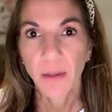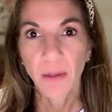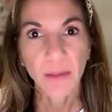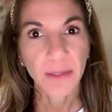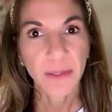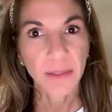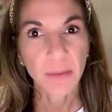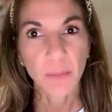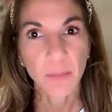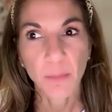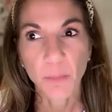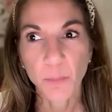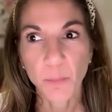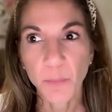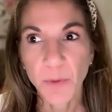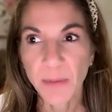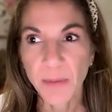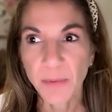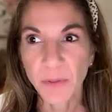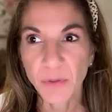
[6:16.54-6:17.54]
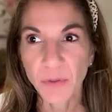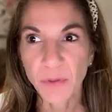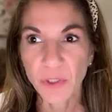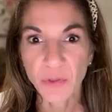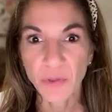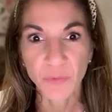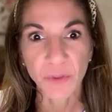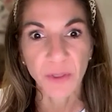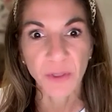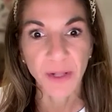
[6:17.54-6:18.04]
like maybe you
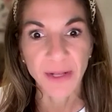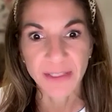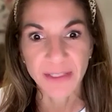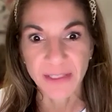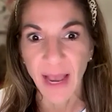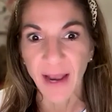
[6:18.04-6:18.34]
just realized